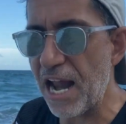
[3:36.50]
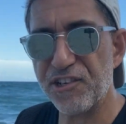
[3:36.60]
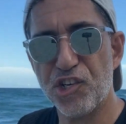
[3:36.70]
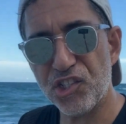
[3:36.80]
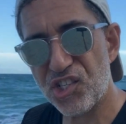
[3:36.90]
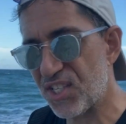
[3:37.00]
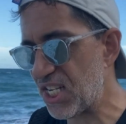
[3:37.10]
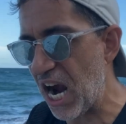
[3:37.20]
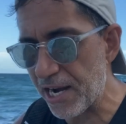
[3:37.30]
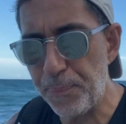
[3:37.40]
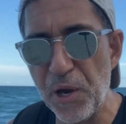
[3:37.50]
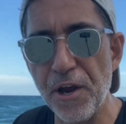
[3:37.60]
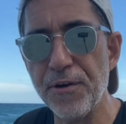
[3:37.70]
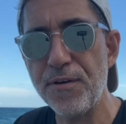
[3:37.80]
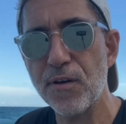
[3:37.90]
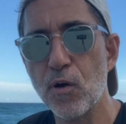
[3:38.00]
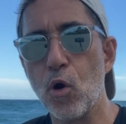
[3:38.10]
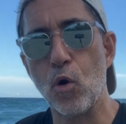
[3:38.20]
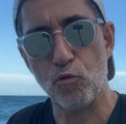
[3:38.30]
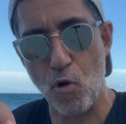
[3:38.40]
and just type in
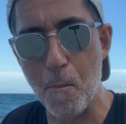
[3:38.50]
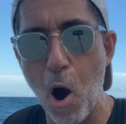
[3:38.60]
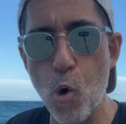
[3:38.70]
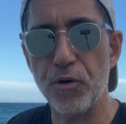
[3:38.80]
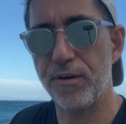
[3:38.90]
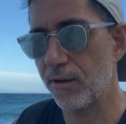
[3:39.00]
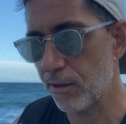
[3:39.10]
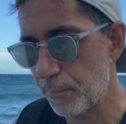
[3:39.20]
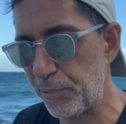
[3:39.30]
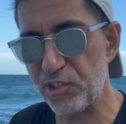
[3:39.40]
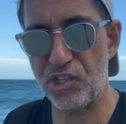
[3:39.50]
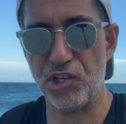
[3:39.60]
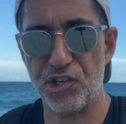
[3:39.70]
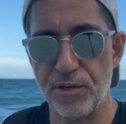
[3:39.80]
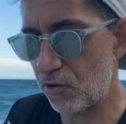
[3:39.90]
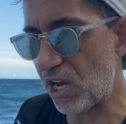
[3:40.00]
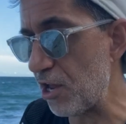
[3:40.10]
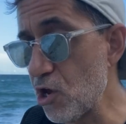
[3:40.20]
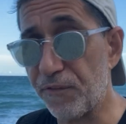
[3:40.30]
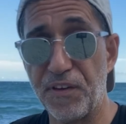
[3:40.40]
remote position.
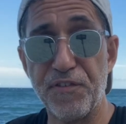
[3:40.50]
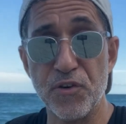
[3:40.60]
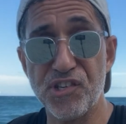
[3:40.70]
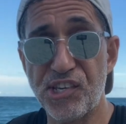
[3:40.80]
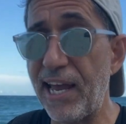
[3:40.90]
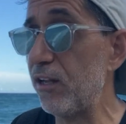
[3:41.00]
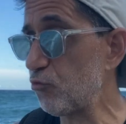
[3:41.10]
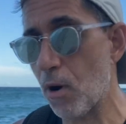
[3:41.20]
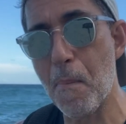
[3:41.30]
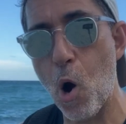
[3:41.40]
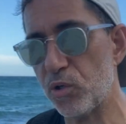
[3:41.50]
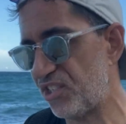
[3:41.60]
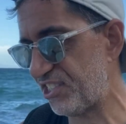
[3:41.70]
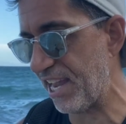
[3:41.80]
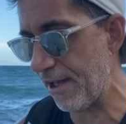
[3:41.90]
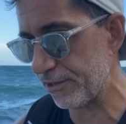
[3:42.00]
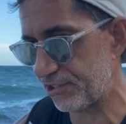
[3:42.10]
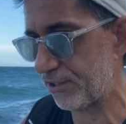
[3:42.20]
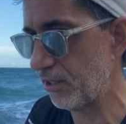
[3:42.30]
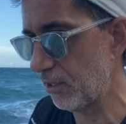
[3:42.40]
Okay, if you're in sales, remote
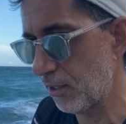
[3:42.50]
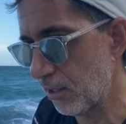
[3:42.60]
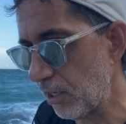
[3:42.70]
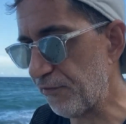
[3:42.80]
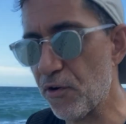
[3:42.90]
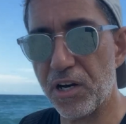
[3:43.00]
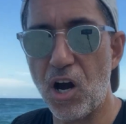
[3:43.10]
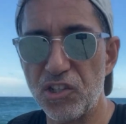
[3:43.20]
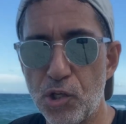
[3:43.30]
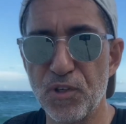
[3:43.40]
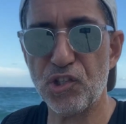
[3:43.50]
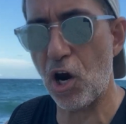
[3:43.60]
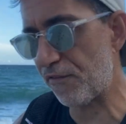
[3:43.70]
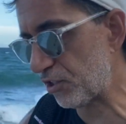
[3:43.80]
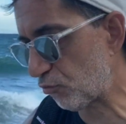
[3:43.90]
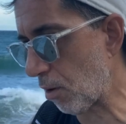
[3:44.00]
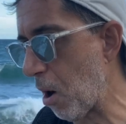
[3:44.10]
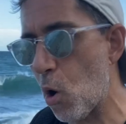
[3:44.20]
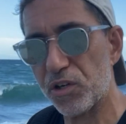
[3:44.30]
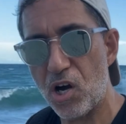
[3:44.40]
sales. If you're in customer service,
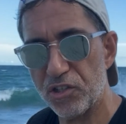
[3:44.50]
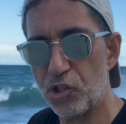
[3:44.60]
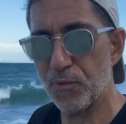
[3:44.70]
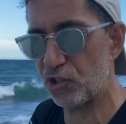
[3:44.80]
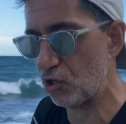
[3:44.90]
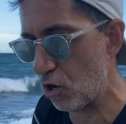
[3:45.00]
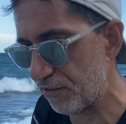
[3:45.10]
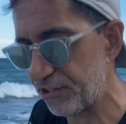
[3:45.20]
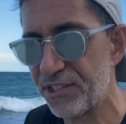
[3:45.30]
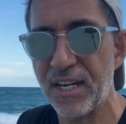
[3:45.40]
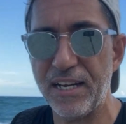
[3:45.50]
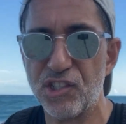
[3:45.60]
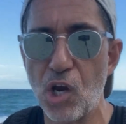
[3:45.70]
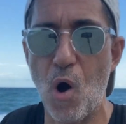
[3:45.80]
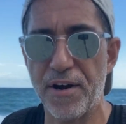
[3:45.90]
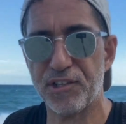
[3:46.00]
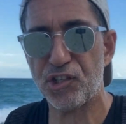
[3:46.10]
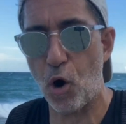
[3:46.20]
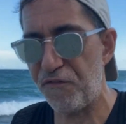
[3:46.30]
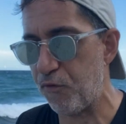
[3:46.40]
remote customer service, and so on and
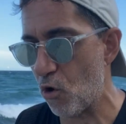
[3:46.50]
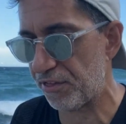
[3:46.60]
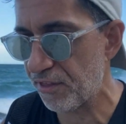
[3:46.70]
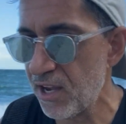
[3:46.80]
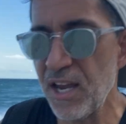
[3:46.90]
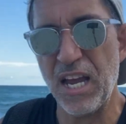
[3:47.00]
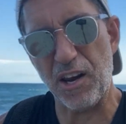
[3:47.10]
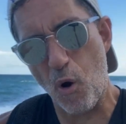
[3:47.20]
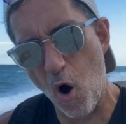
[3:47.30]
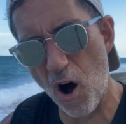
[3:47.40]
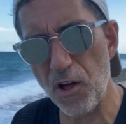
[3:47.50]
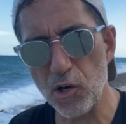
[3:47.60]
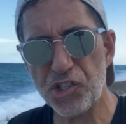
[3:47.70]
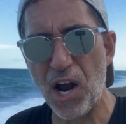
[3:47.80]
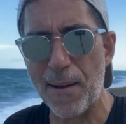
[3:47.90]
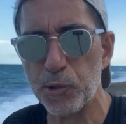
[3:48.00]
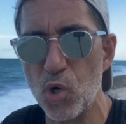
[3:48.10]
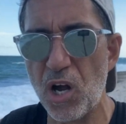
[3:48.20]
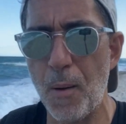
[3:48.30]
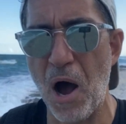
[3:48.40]
so forth. And all those jobs
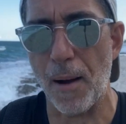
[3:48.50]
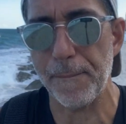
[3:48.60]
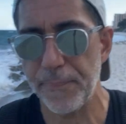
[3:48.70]
will come up.